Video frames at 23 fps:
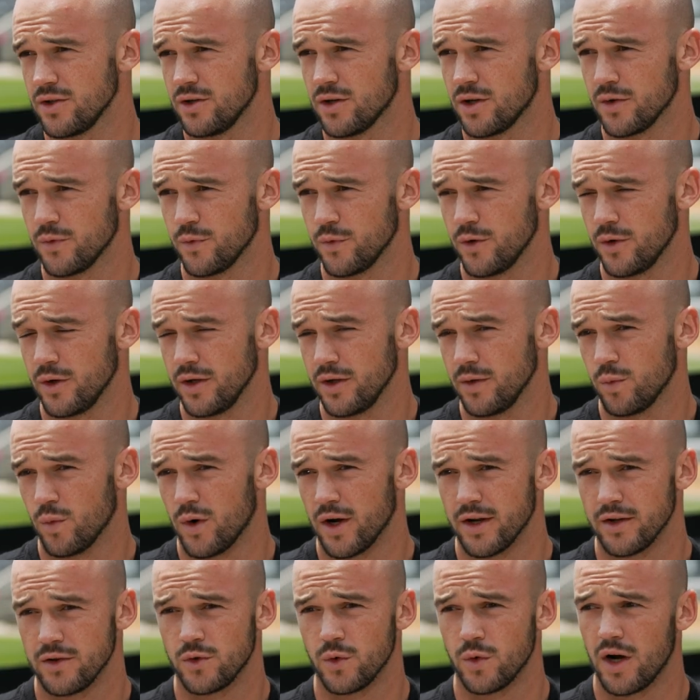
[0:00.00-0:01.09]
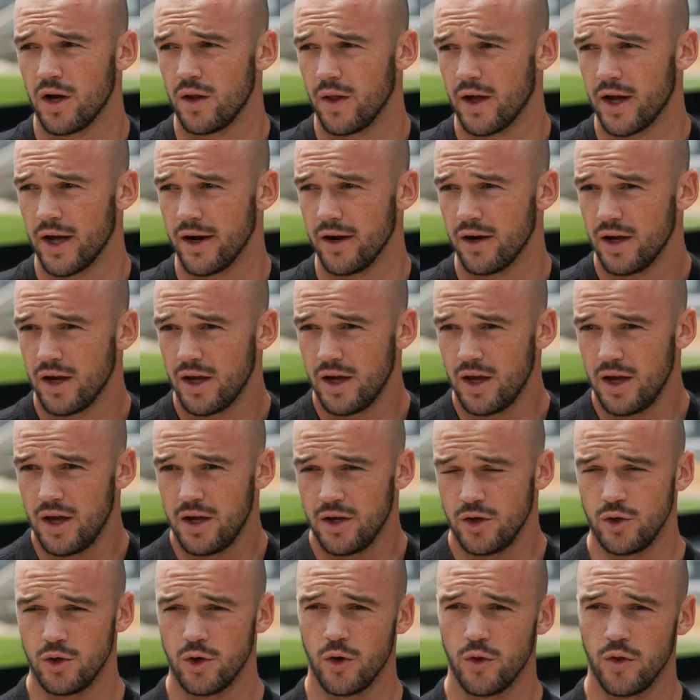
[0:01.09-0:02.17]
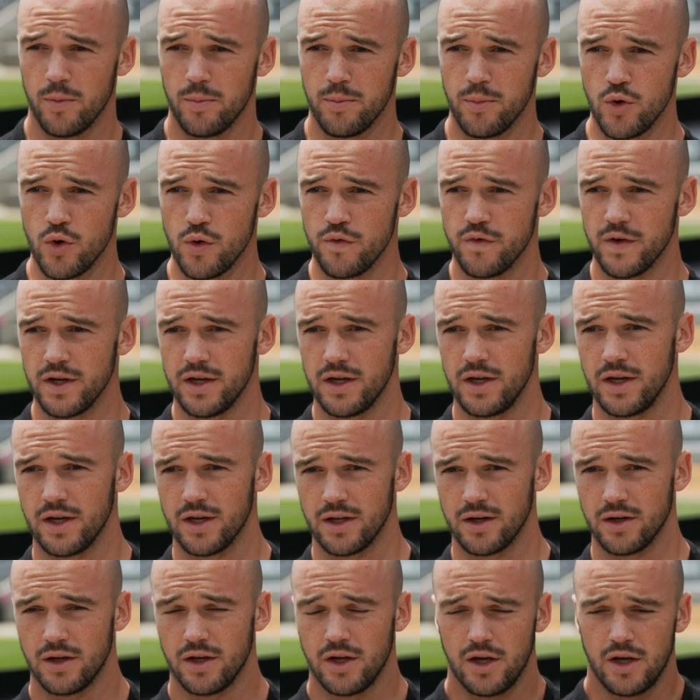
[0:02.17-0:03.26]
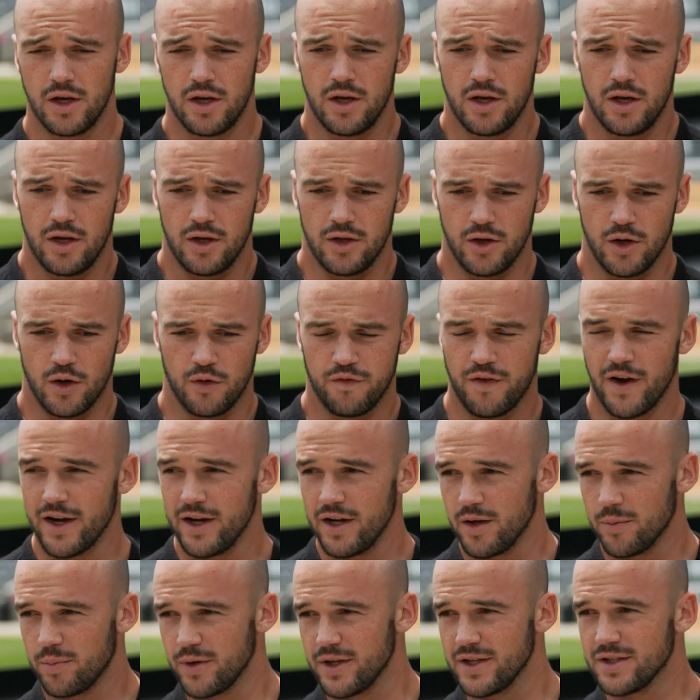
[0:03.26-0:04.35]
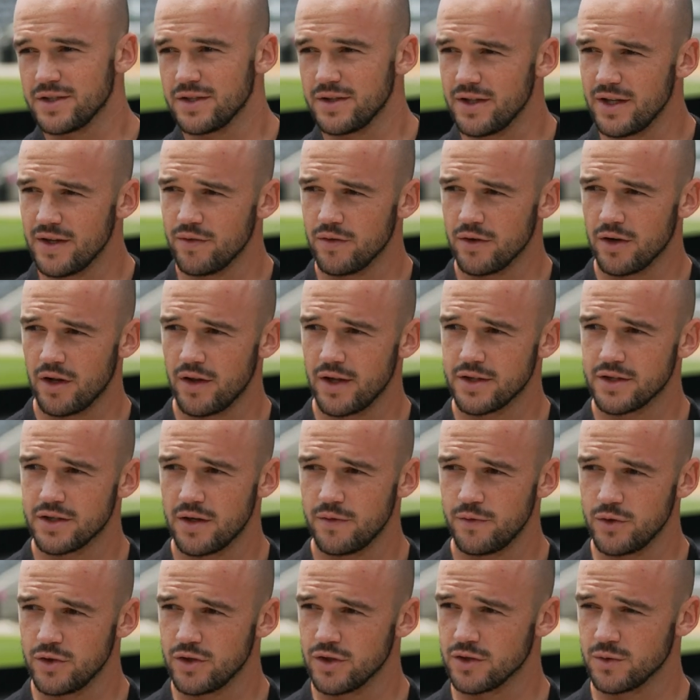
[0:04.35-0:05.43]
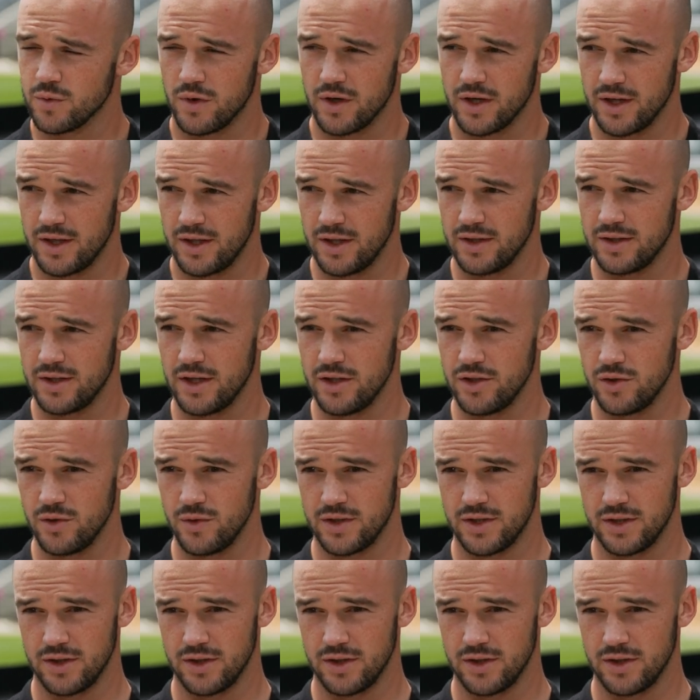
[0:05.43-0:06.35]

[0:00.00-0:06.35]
So you don't really want to dwell on, you know, the moving and you know, finding a place to live and all that stuff, you just want to continue